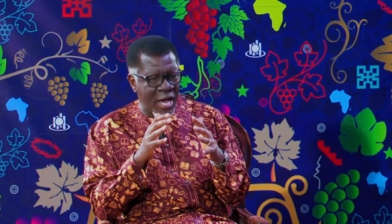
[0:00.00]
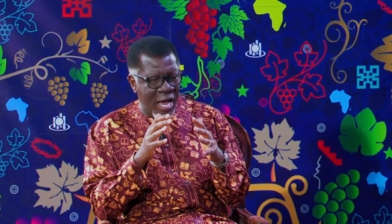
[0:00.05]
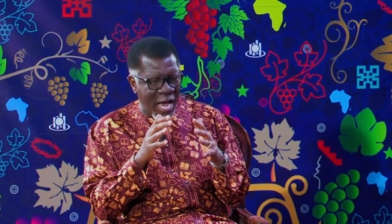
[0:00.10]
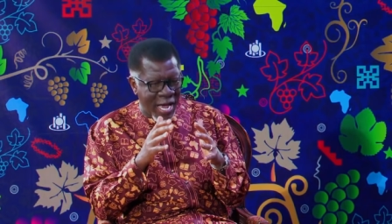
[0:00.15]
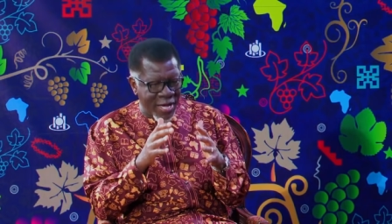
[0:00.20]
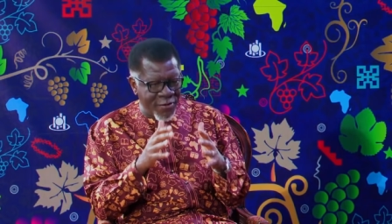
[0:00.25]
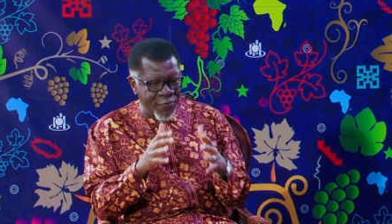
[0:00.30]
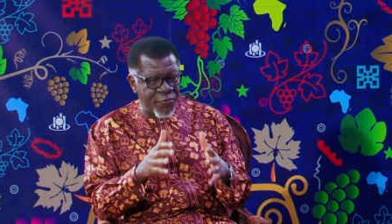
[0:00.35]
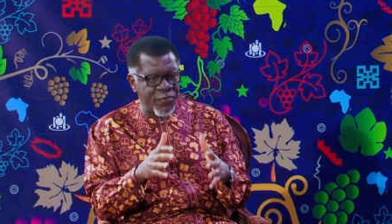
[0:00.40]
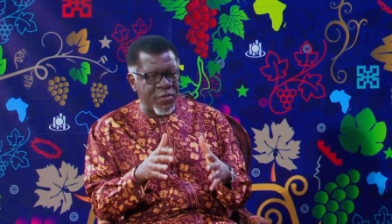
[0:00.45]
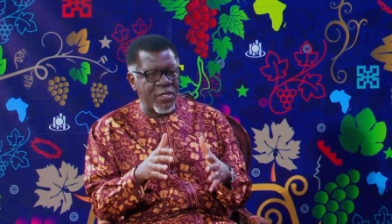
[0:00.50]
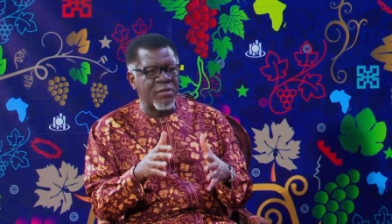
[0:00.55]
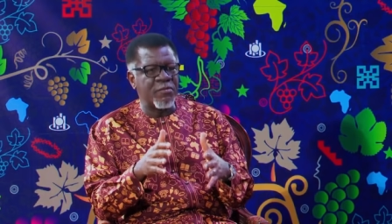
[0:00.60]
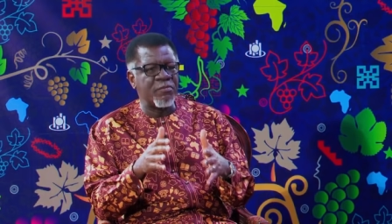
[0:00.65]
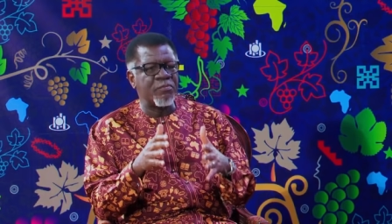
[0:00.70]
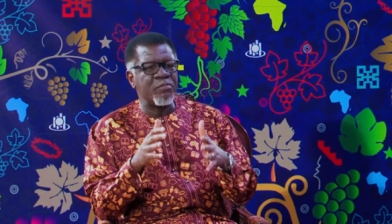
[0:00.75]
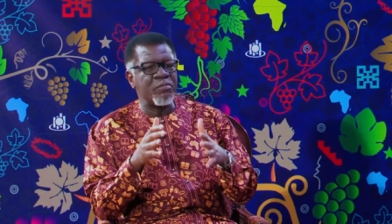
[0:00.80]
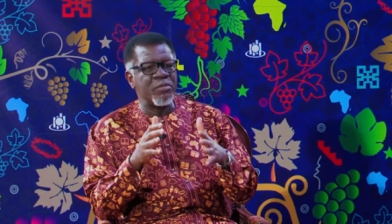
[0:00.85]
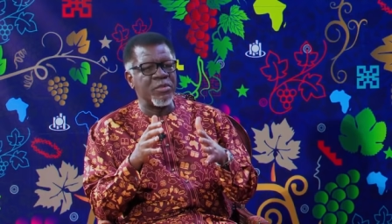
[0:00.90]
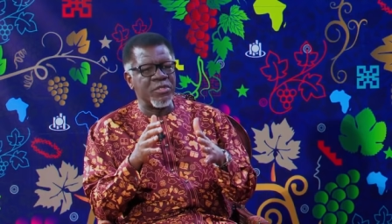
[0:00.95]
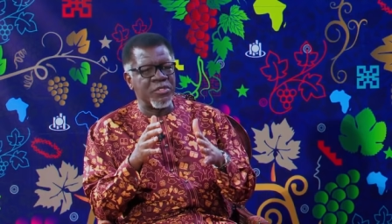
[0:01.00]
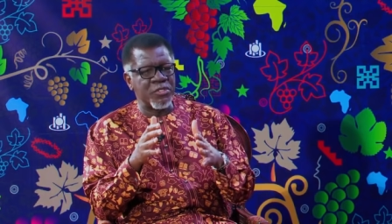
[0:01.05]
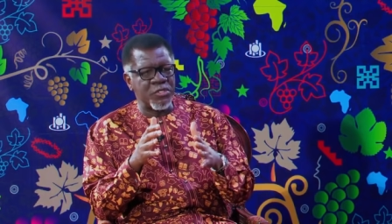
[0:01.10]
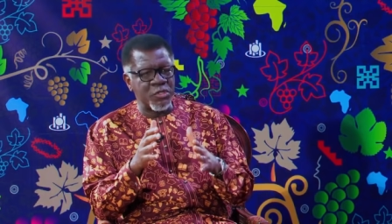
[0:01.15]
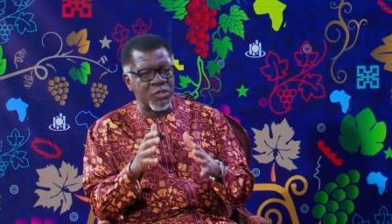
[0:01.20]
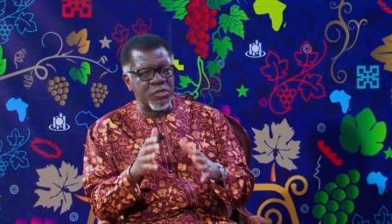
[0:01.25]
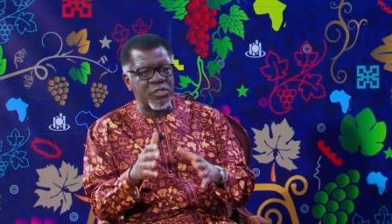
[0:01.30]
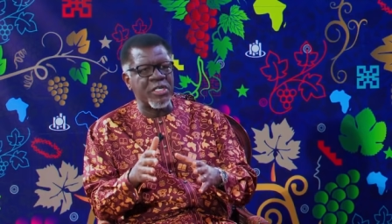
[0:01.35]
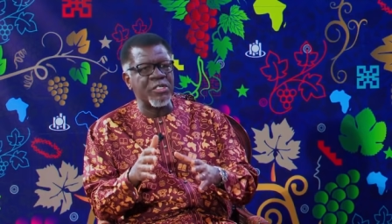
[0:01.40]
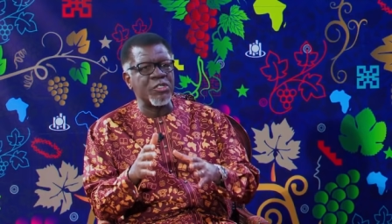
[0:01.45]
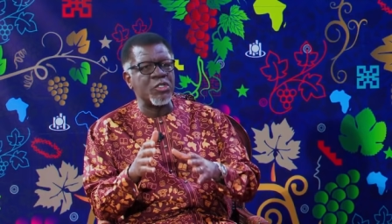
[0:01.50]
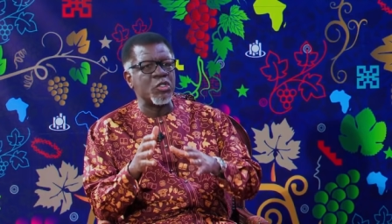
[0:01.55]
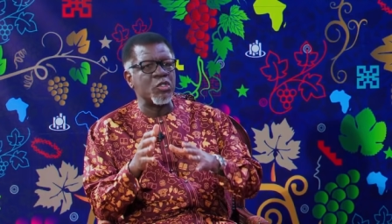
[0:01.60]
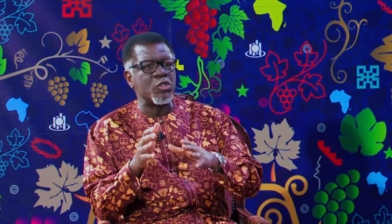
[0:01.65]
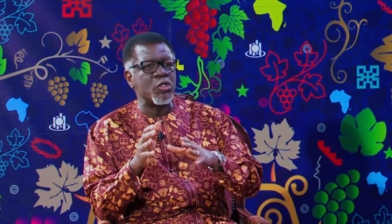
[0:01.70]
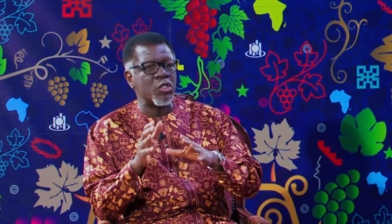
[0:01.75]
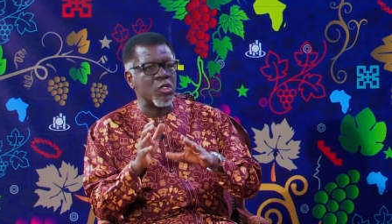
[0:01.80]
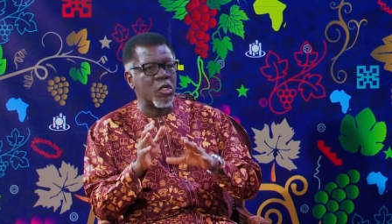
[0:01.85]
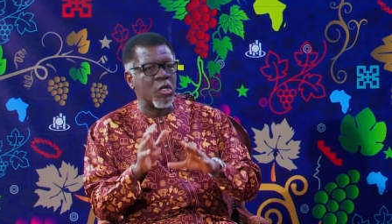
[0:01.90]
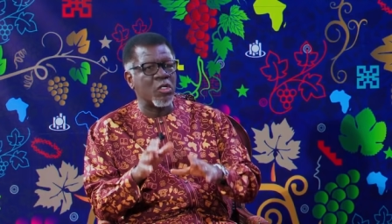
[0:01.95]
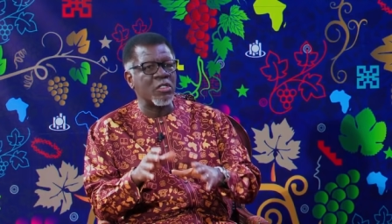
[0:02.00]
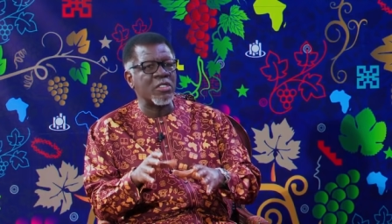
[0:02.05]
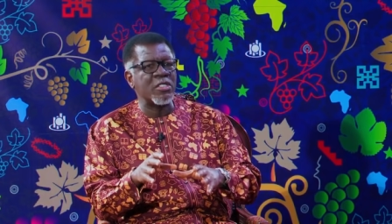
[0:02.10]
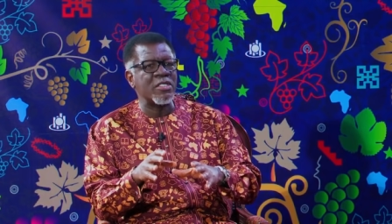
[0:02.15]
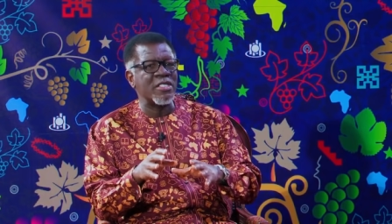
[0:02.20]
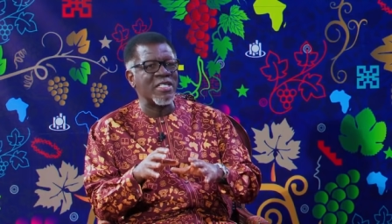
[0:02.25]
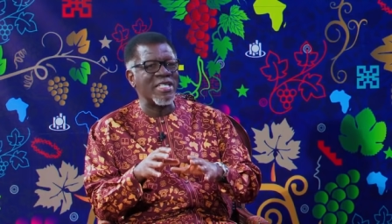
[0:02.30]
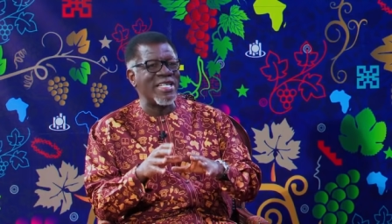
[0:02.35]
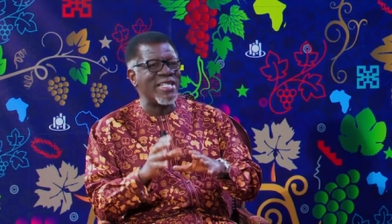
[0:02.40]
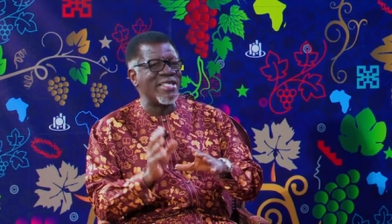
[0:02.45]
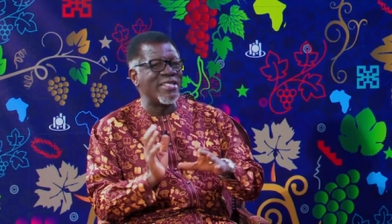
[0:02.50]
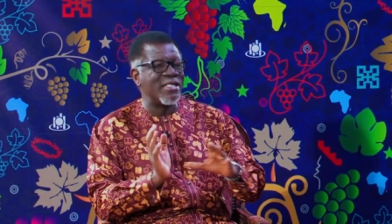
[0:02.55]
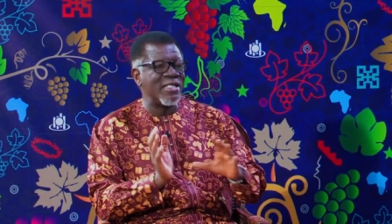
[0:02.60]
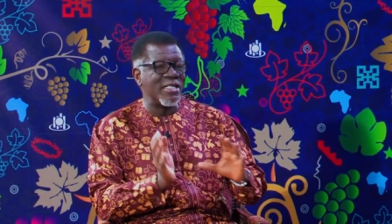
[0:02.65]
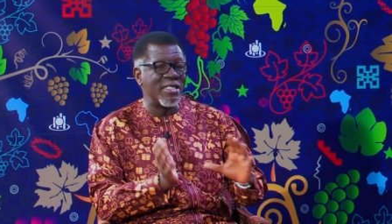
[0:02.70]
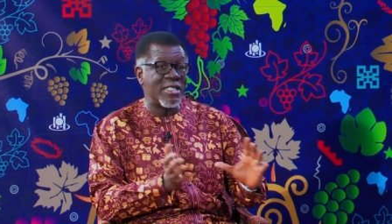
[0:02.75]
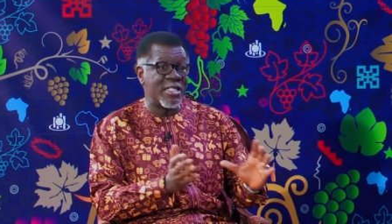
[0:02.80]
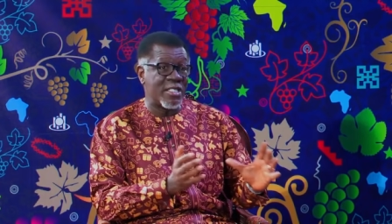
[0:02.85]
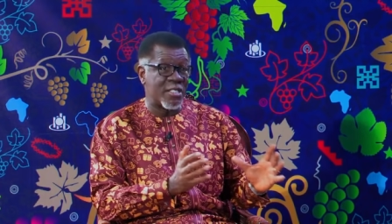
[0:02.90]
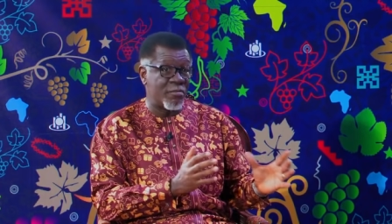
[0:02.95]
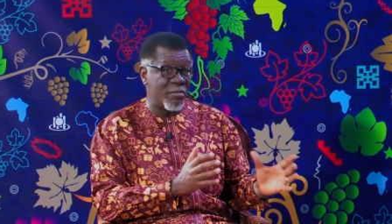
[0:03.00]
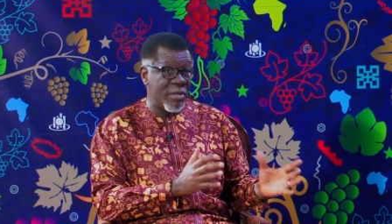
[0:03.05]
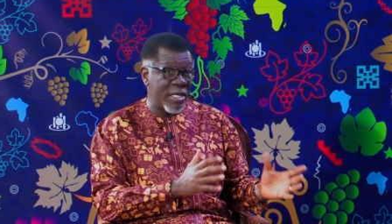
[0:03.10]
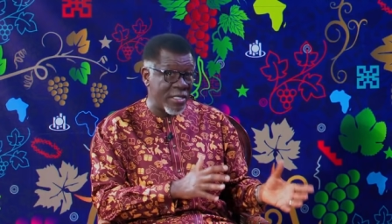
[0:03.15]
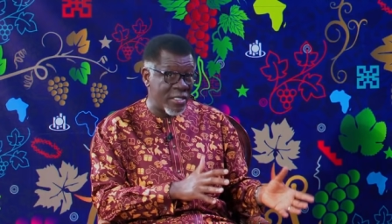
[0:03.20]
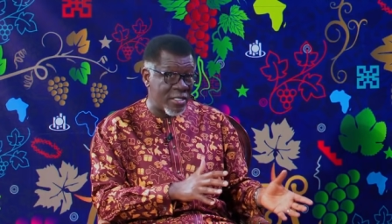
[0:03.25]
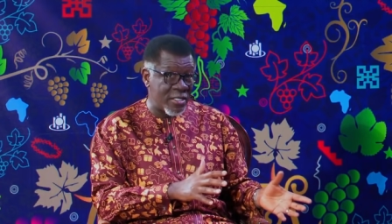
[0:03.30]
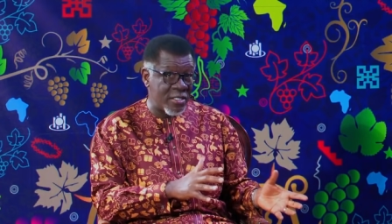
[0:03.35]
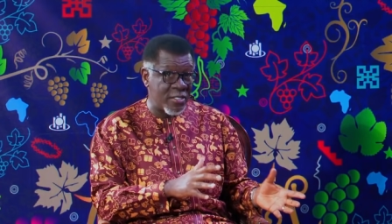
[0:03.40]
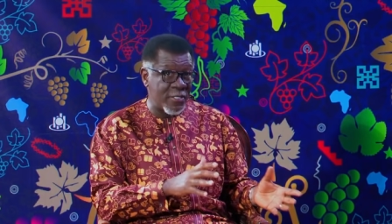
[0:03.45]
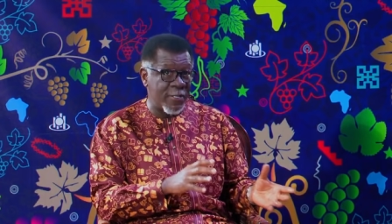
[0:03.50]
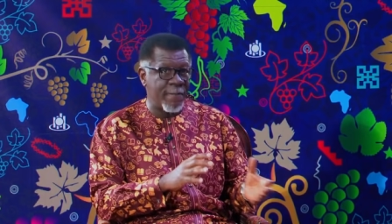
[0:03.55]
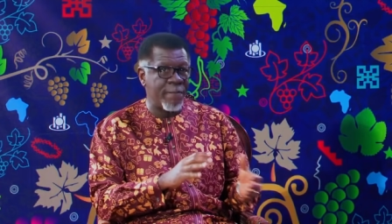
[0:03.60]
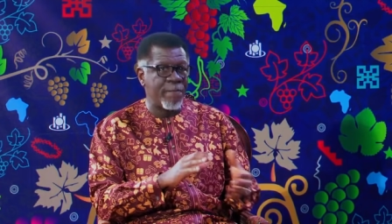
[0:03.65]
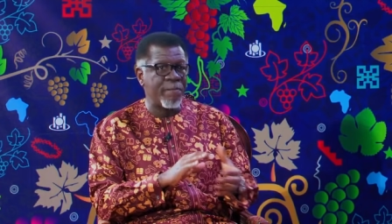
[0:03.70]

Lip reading: I think children should not easily dismiss